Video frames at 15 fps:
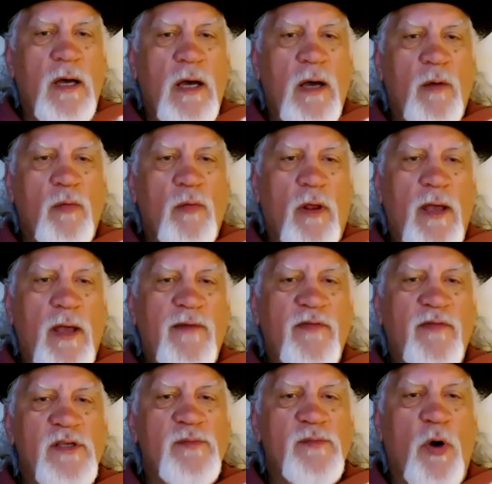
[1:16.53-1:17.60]
We'll
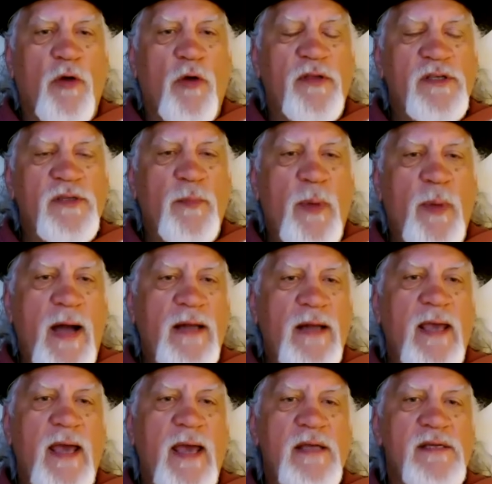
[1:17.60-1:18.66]
have this both as a
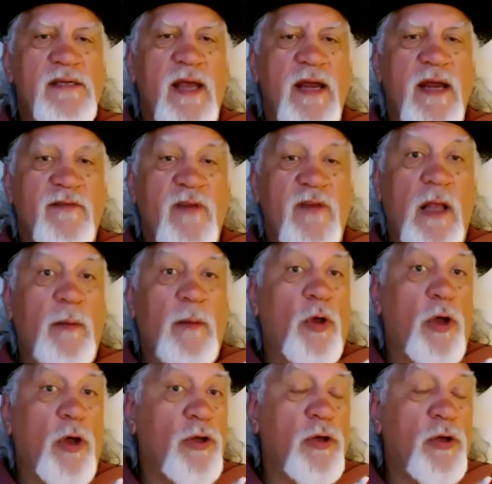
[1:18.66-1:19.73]
podcast and
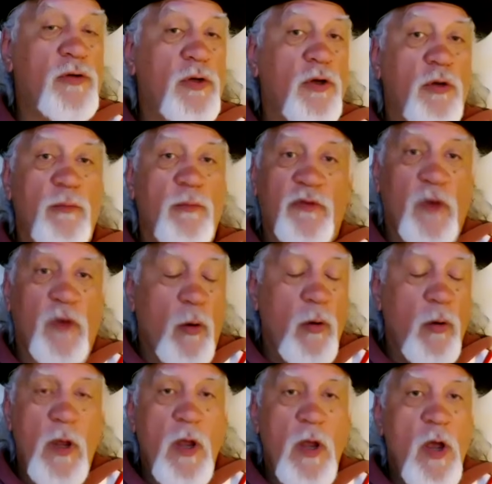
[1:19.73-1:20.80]
available on YouTube.
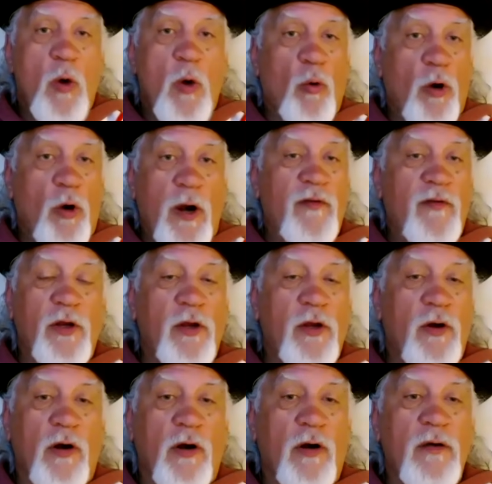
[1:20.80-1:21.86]
So wherever
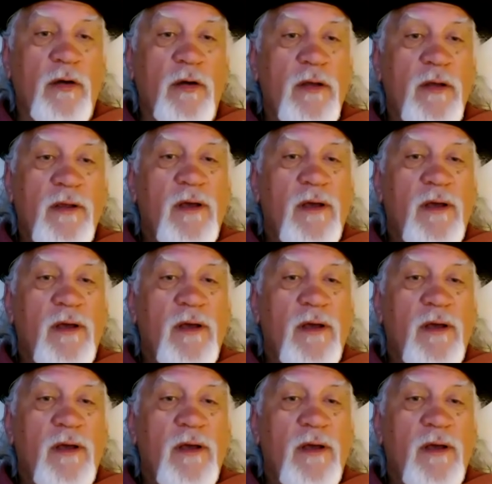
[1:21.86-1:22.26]
you're